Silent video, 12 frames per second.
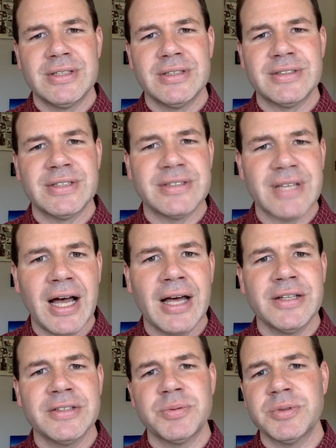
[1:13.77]
since
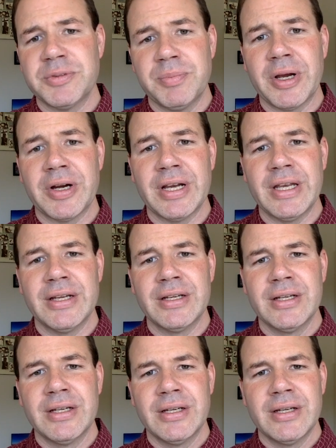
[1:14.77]
Hannes was married
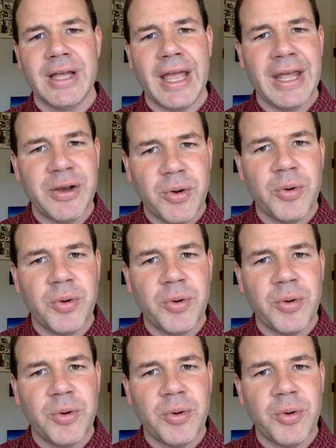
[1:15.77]
and